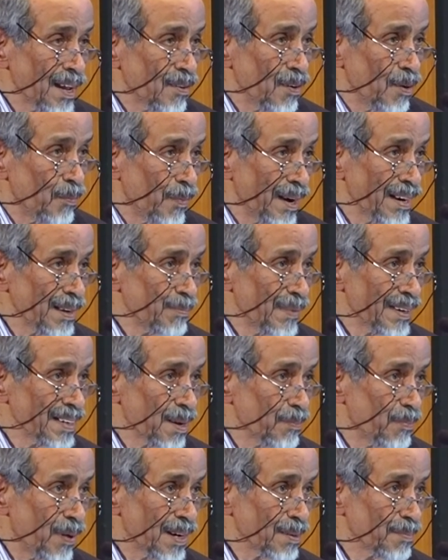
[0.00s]
our med
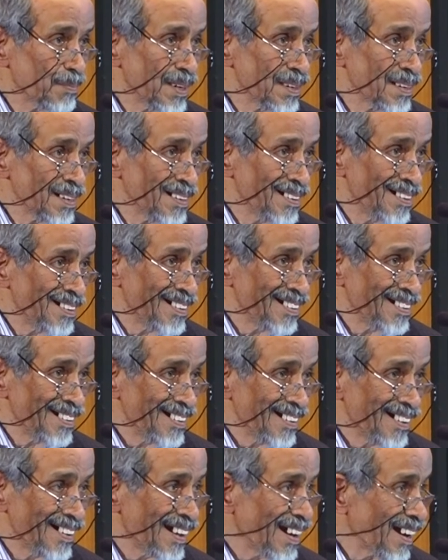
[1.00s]
department
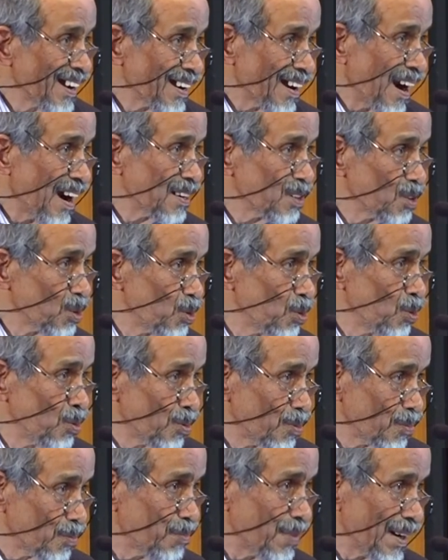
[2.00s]
can't do
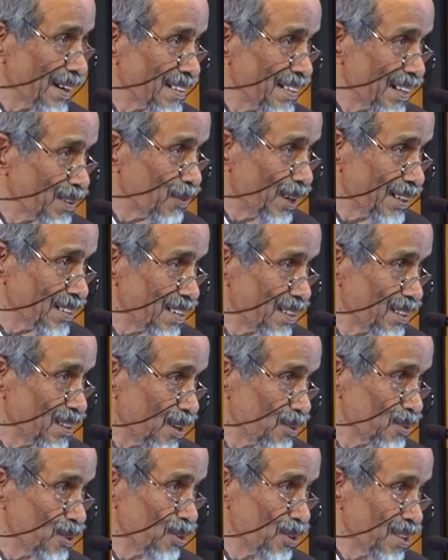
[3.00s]
better than what they're
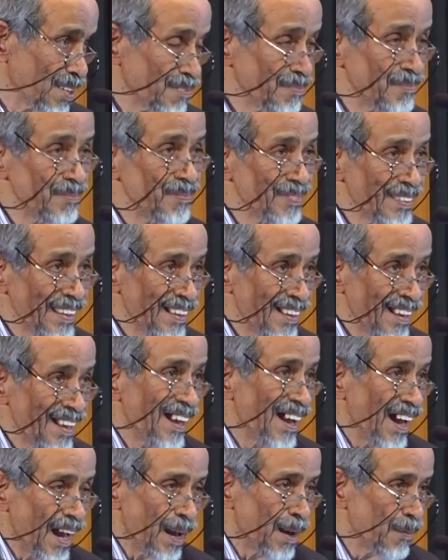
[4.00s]
now doing.
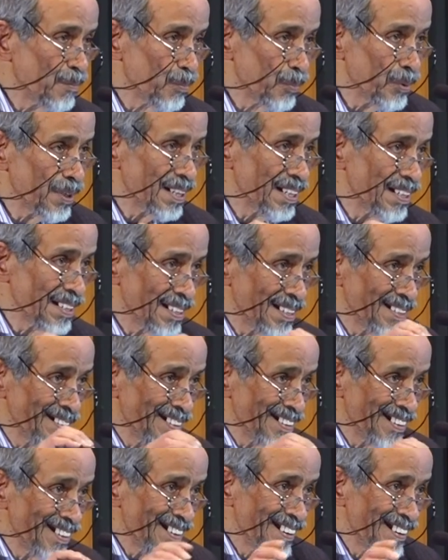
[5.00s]
I'm putting it in